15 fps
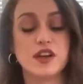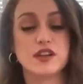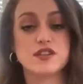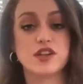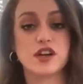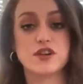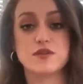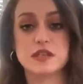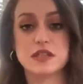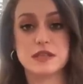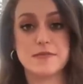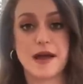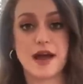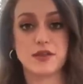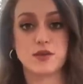to start using the
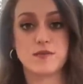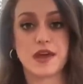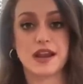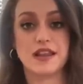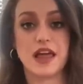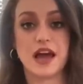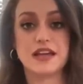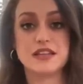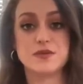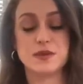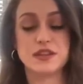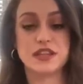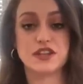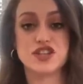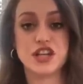bathroom that aligns with
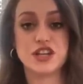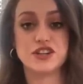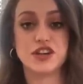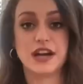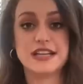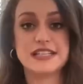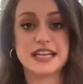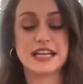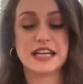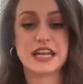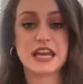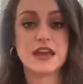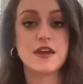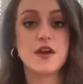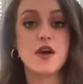their gender
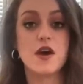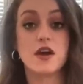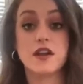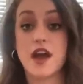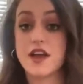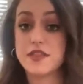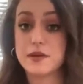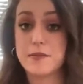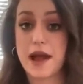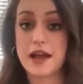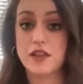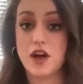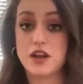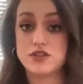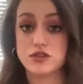identity, not their
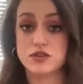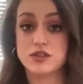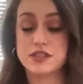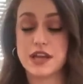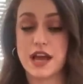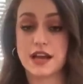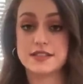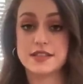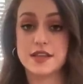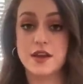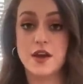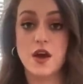biological sex,